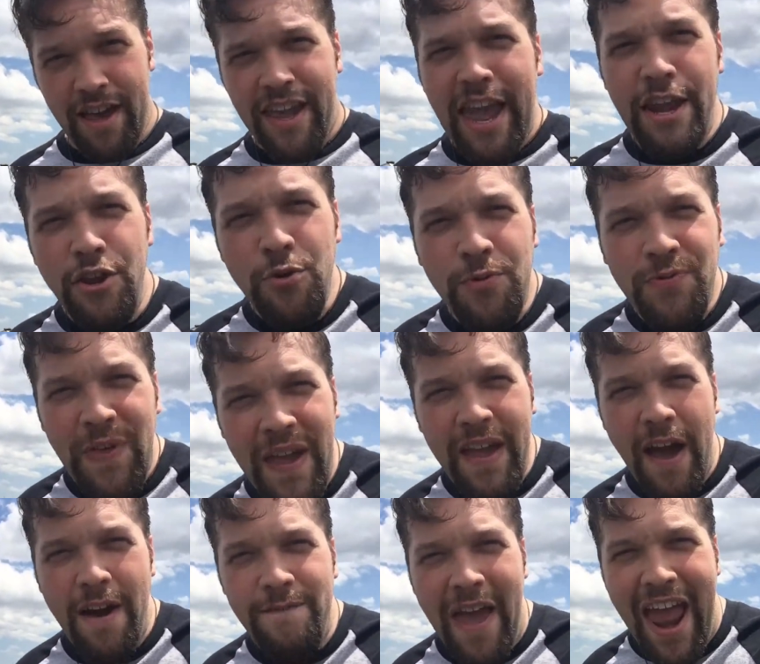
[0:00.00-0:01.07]
Can you
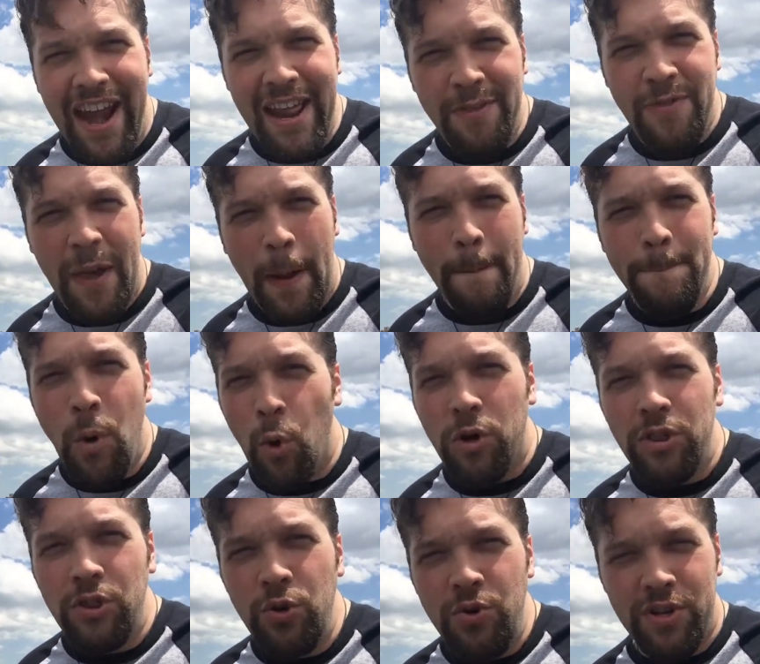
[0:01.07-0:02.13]
think of anything more
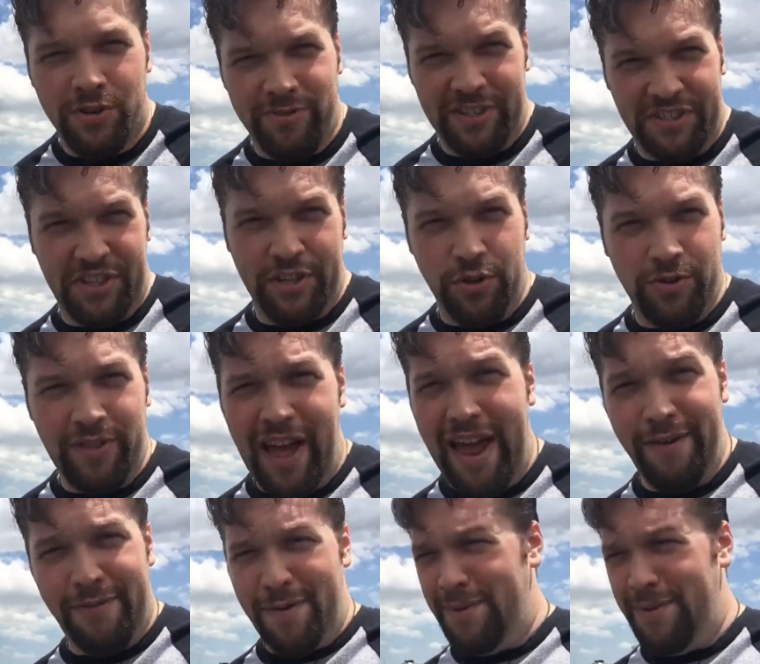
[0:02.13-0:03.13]
ludicrous in your life?